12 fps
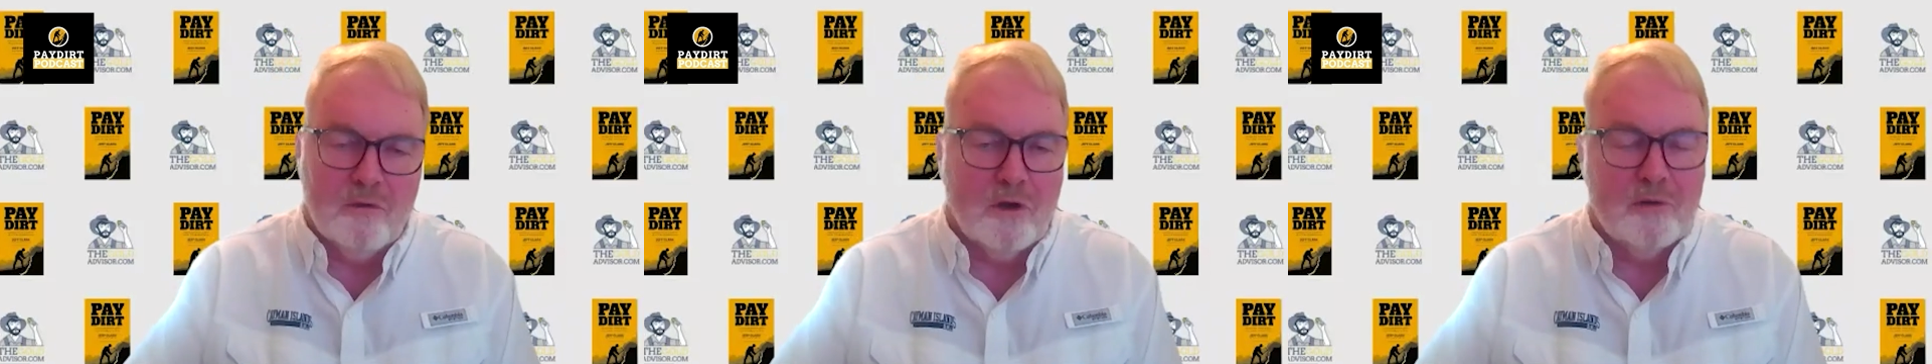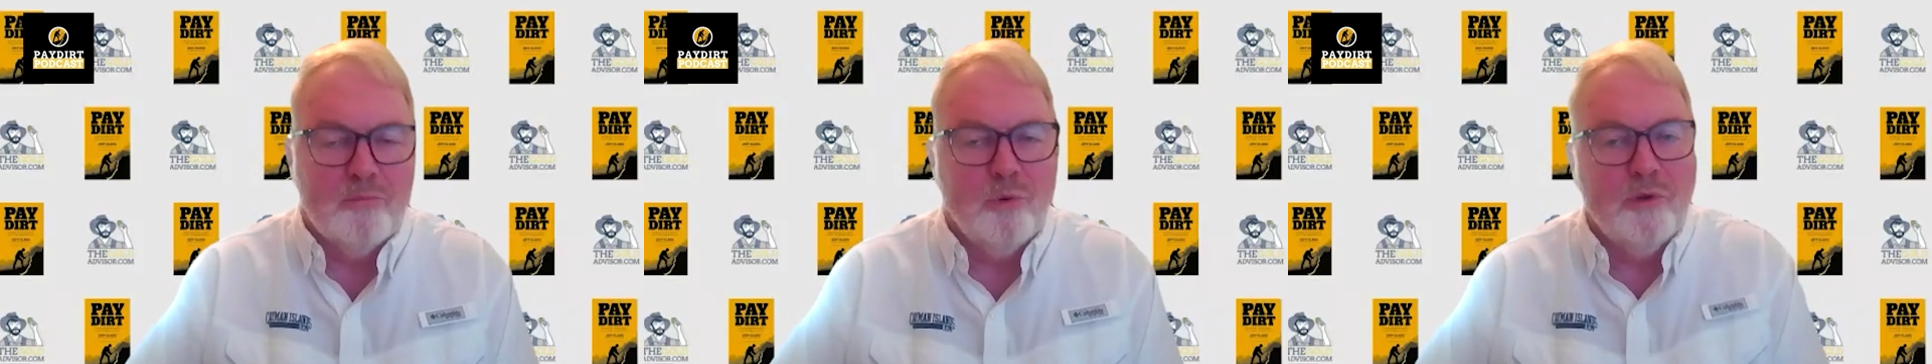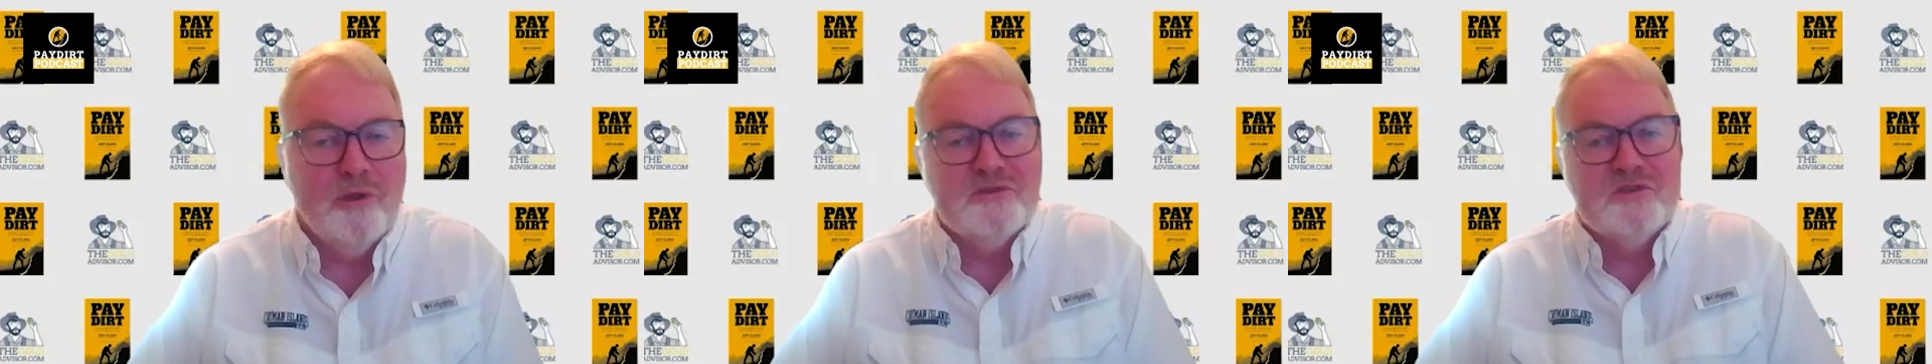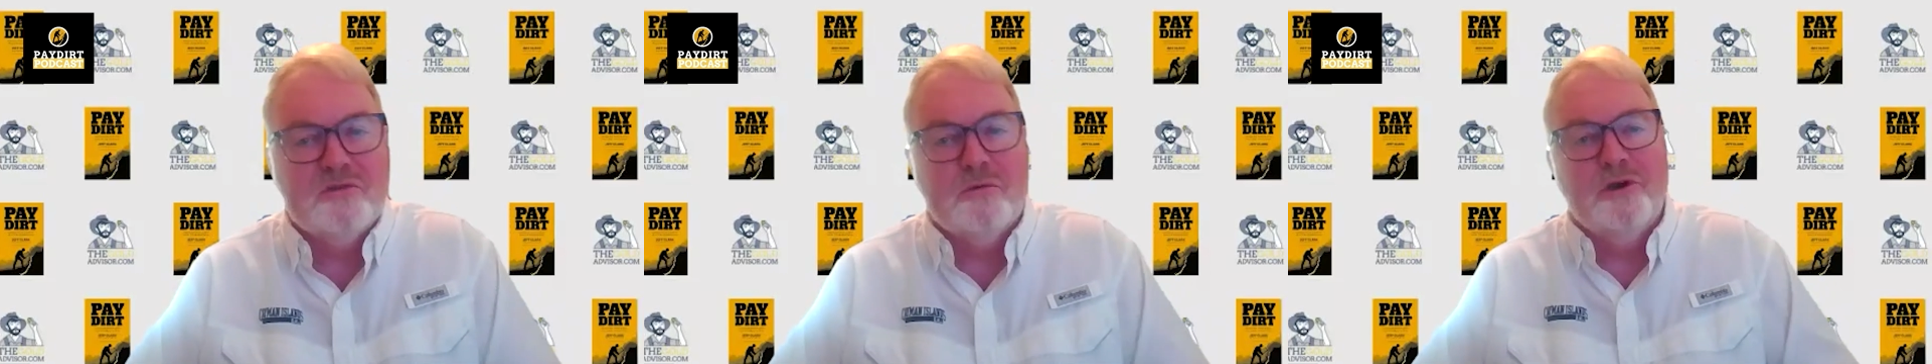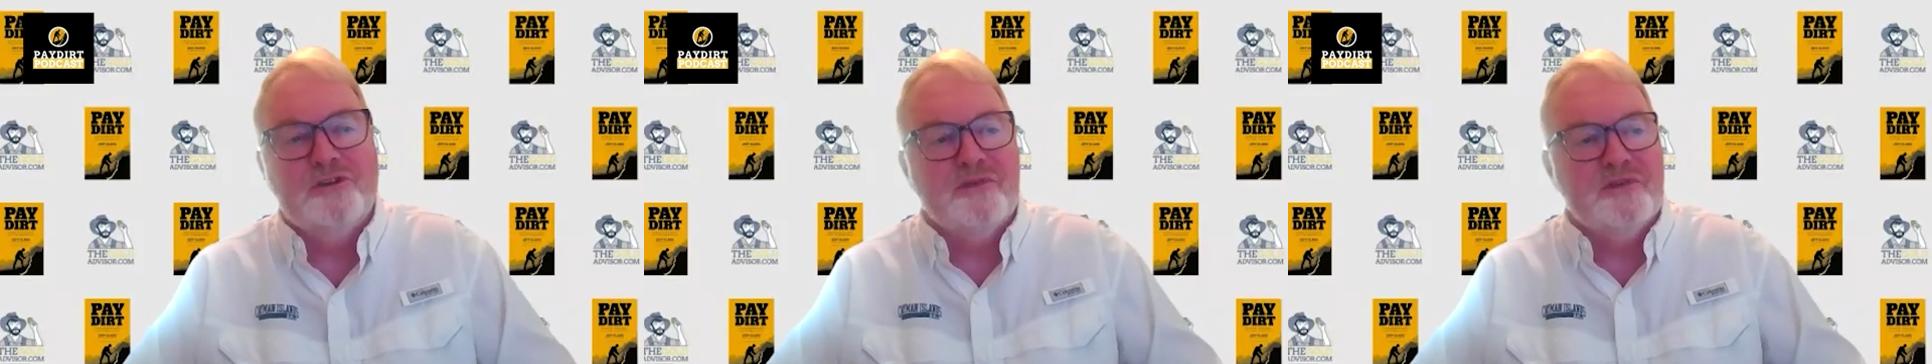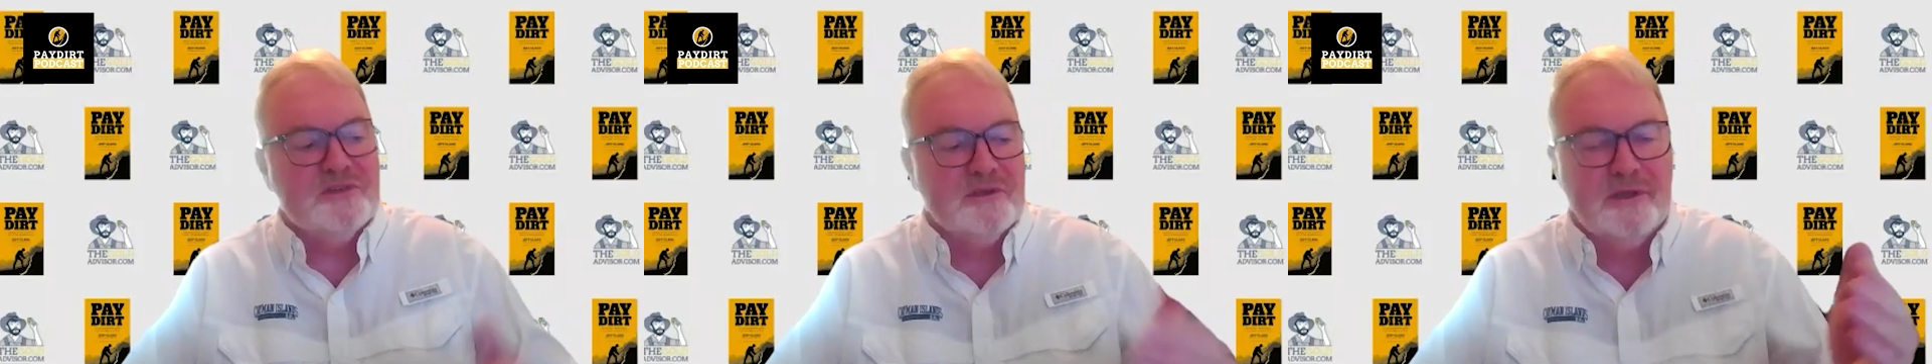our bullion storage
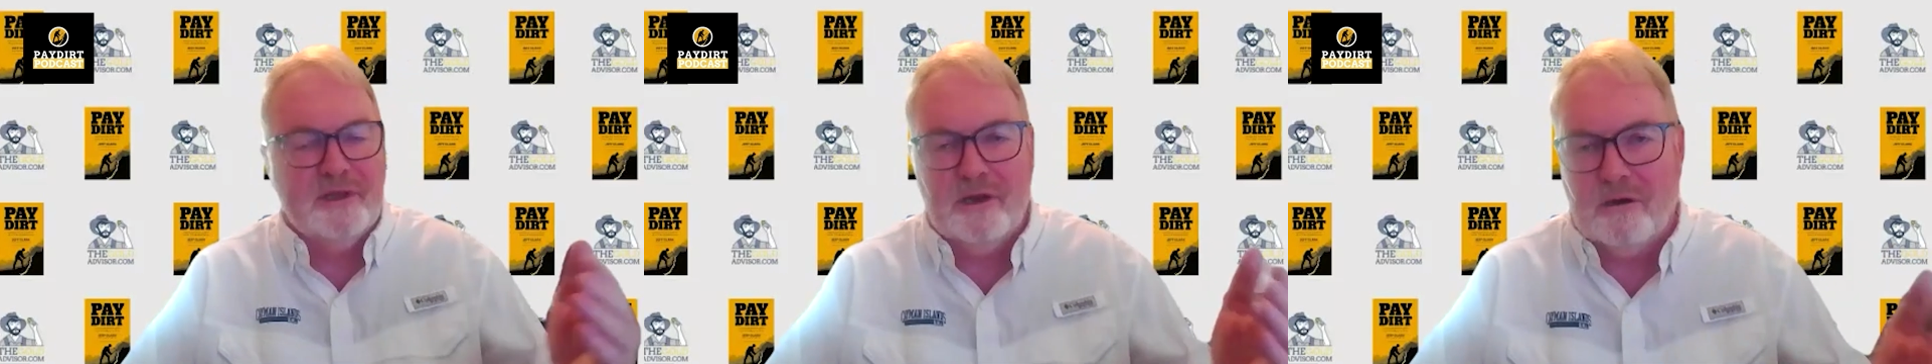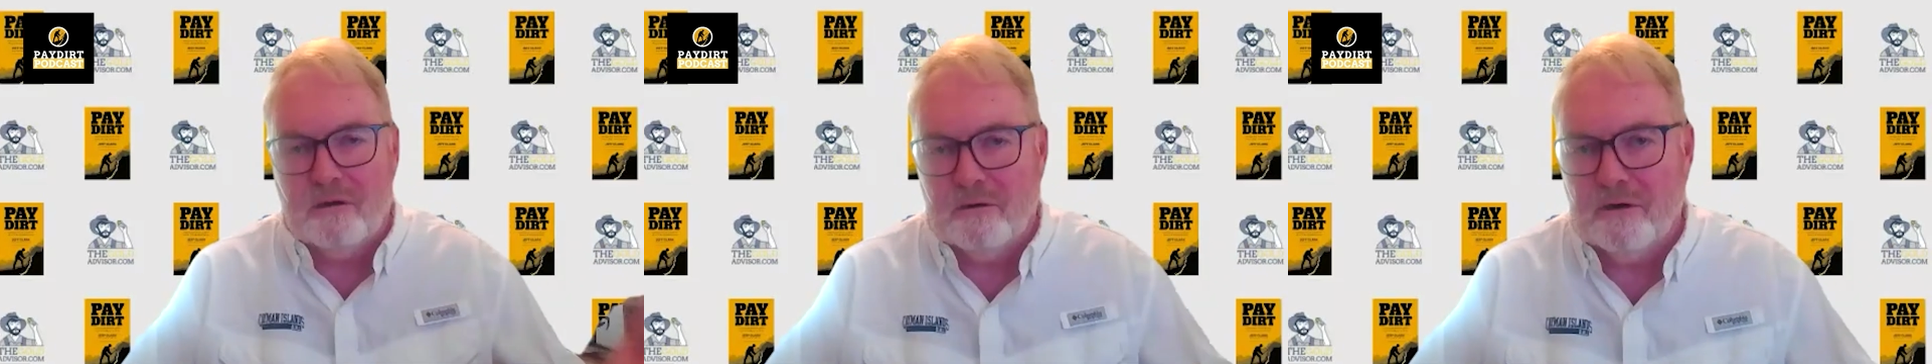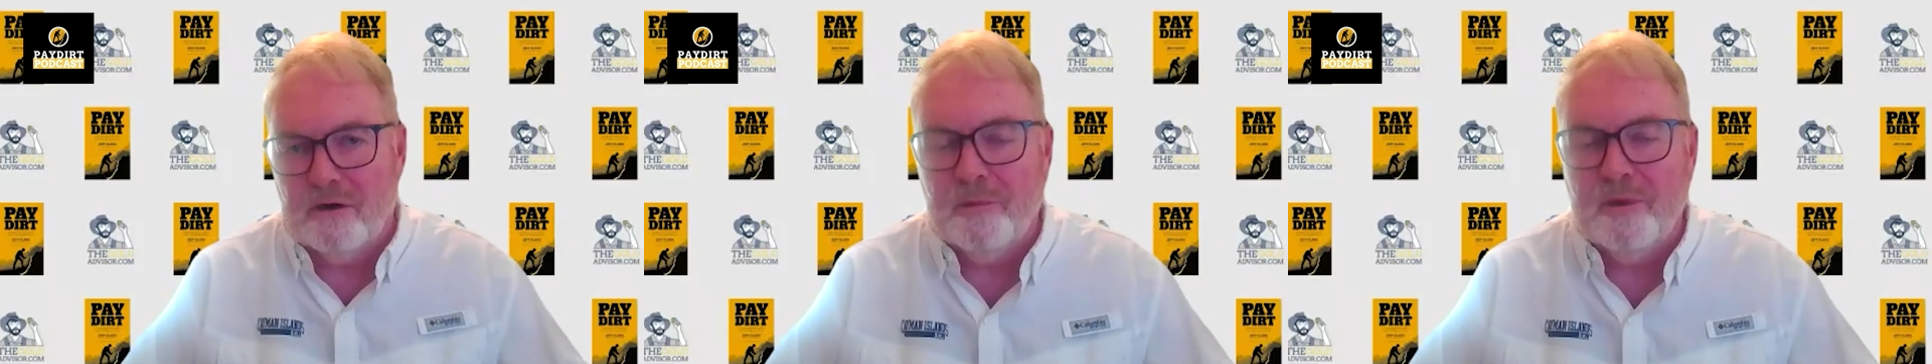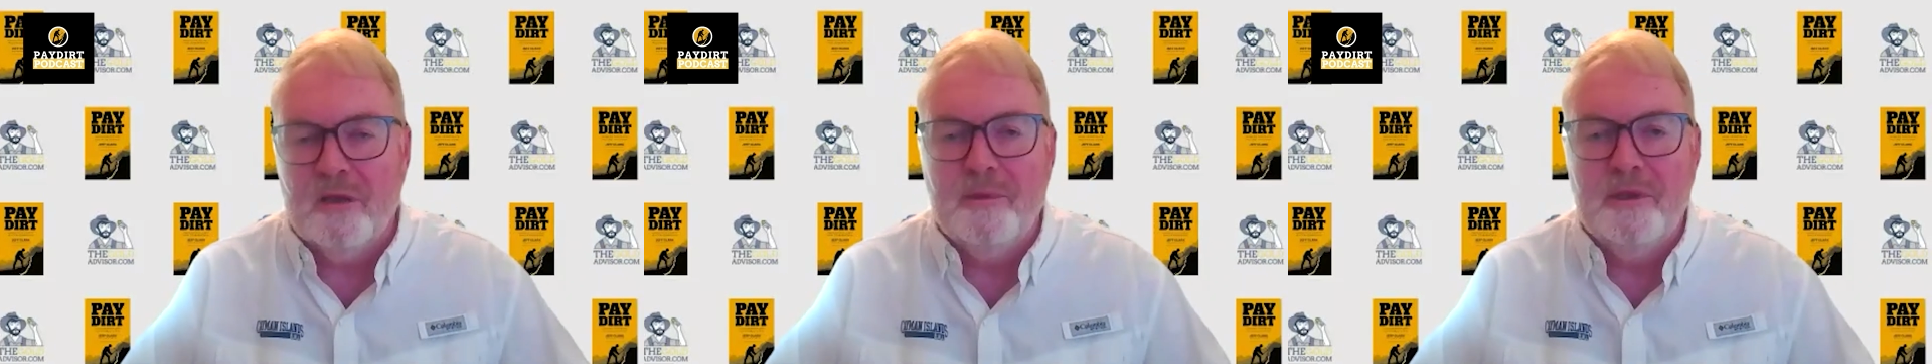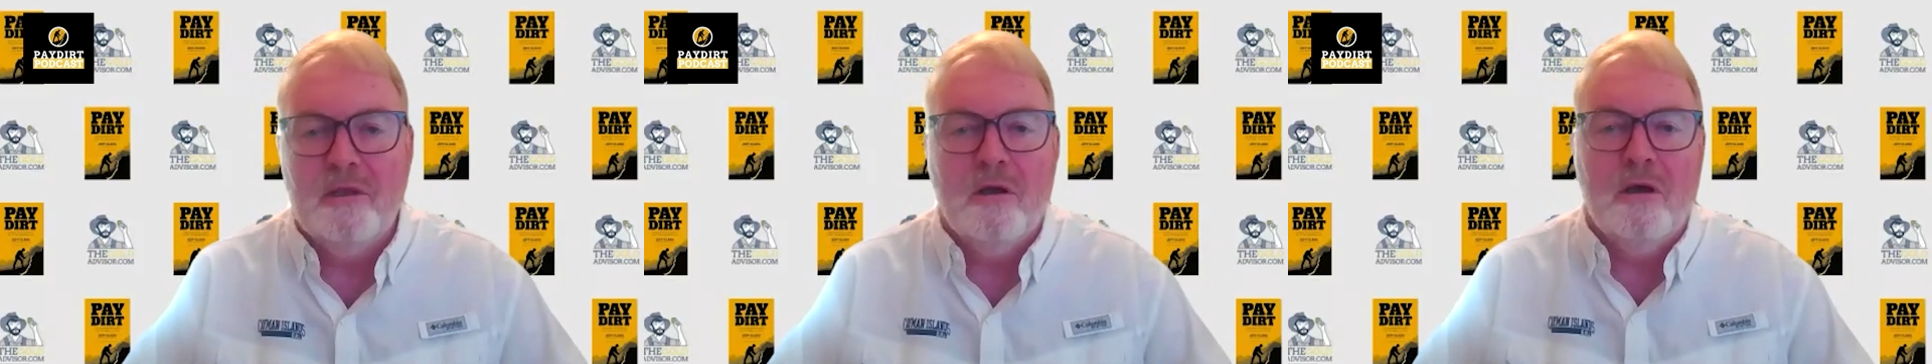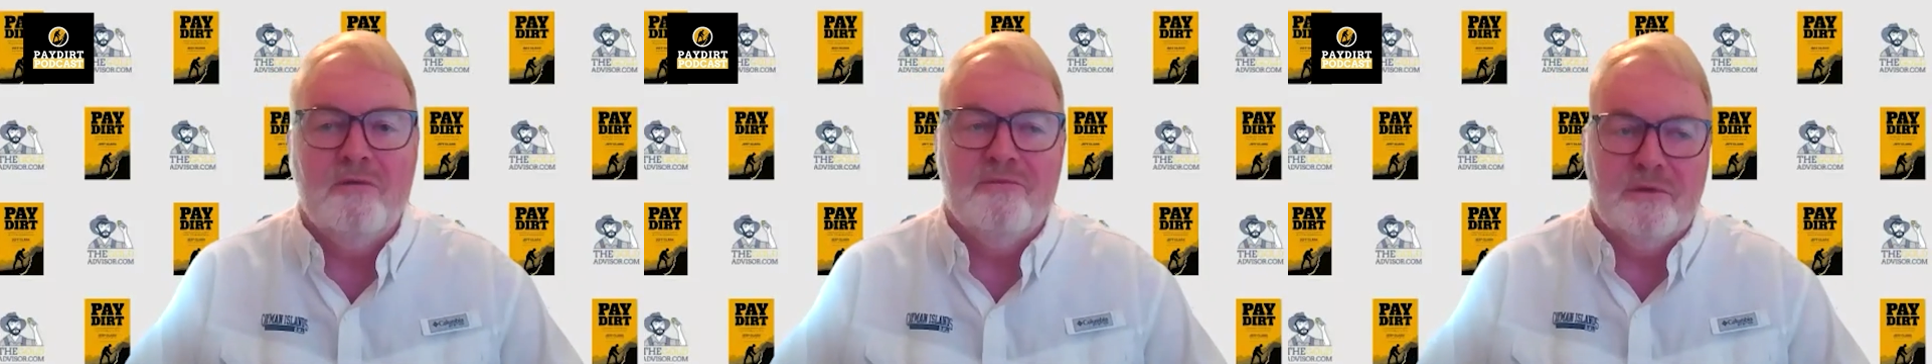facility, our upcoming
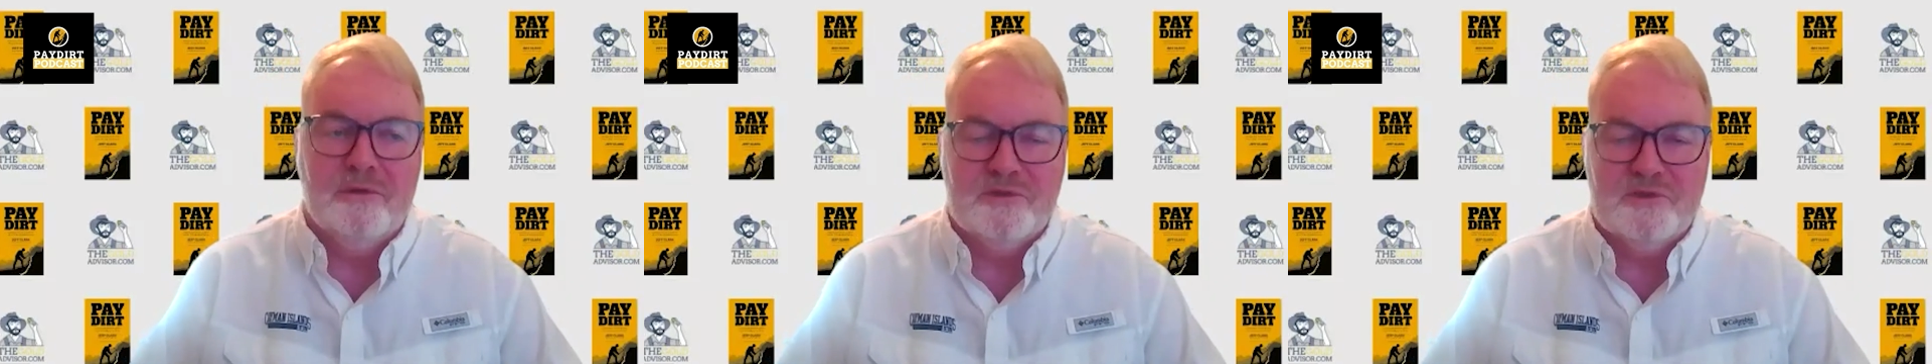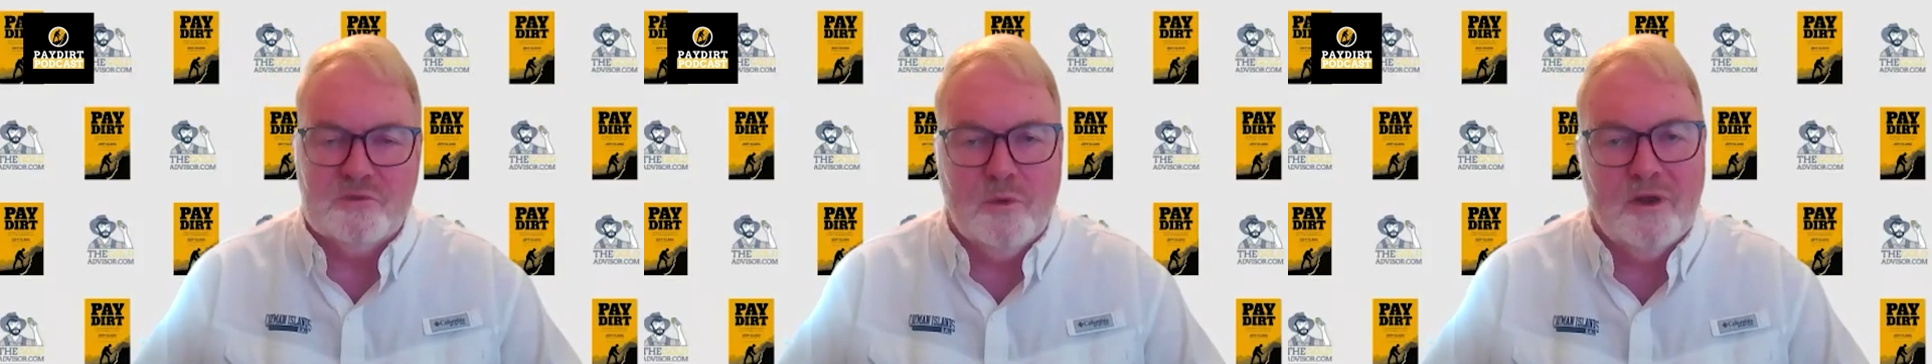conference,